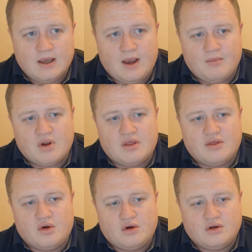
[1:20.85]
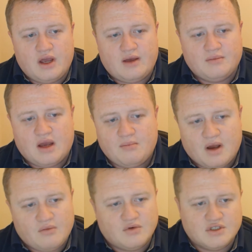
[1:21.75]
But I thought
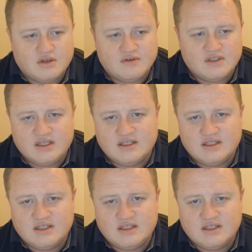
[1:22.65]
Yanmat was obviously